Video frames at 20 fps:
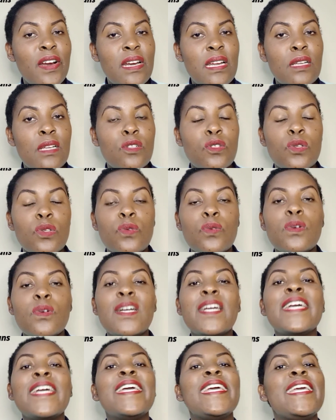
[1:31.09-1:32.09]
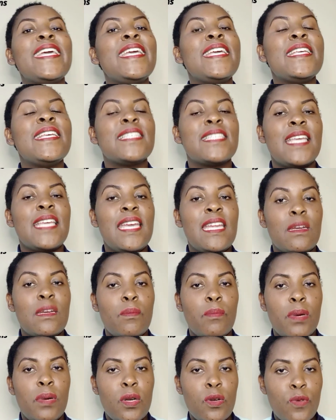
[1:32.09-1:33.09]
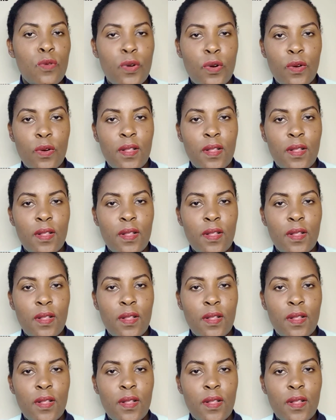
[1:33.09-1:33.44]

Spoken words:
to is in plural.